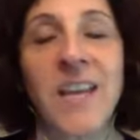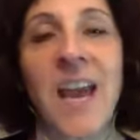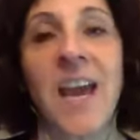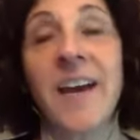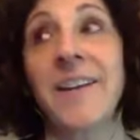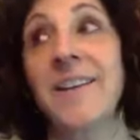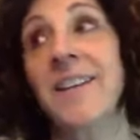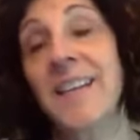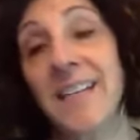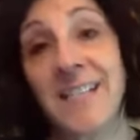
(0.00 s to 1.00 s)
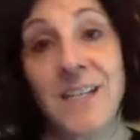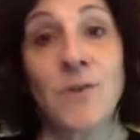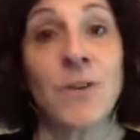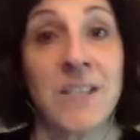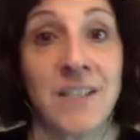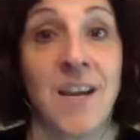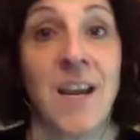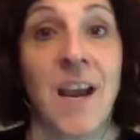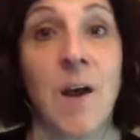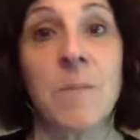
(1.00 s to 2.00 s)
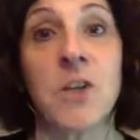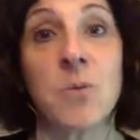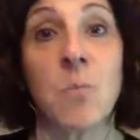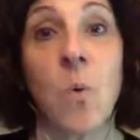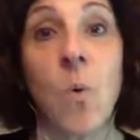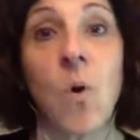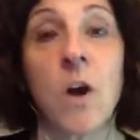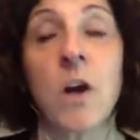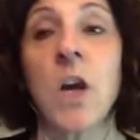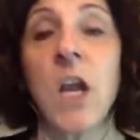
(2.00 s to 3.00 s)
And it's interesting how much more